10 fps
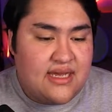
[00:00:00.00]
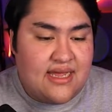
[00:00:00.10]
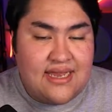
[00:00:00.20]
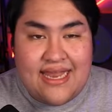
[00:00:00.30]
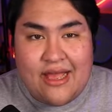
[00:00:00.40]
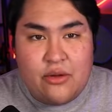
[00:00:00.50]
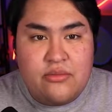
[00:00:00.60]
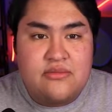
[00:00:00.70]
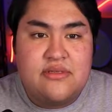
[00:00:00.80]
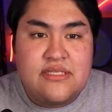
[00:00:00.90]
Now,
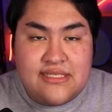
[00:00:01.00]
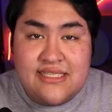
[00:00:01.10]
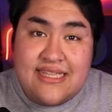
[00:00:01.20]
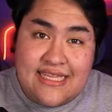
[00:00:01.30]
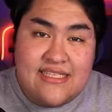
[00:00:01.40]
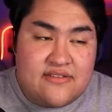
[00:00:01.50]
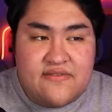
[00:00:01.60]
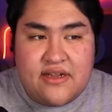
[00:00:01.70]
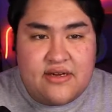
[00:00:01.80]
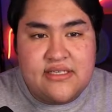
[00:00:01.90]
this
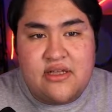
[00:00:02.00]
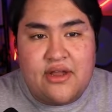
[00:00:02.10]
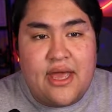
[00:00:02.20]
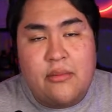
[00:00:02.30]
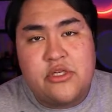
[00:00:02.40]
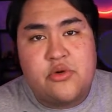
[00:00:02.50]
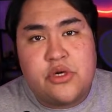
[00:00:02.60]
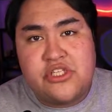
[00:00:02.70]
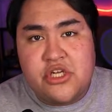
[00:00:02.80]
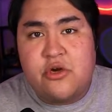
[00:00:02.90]
varies on how much you want to
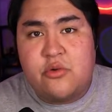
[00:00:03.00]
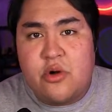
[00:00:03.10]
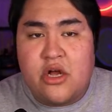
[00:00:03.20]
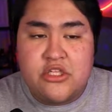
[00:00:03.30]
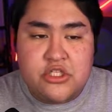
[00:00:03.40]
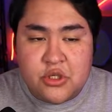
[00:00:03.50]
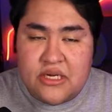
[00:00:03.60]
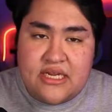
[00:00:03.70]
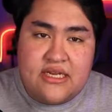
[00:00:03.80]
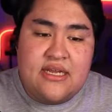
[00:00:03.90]
show on
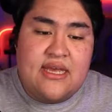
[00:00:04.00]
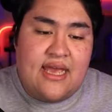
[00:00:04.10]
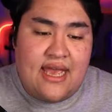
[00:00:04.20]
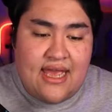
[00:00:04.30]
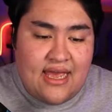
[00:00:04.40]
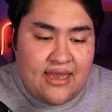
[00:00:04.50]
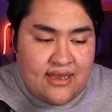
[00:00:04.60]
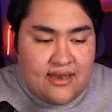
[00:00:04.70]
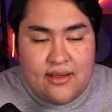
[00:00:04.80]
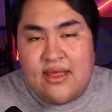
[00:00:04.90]
screen and
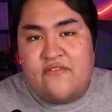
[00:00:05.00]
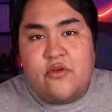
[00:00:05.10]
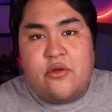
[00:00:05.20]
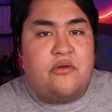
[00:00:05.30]
if you're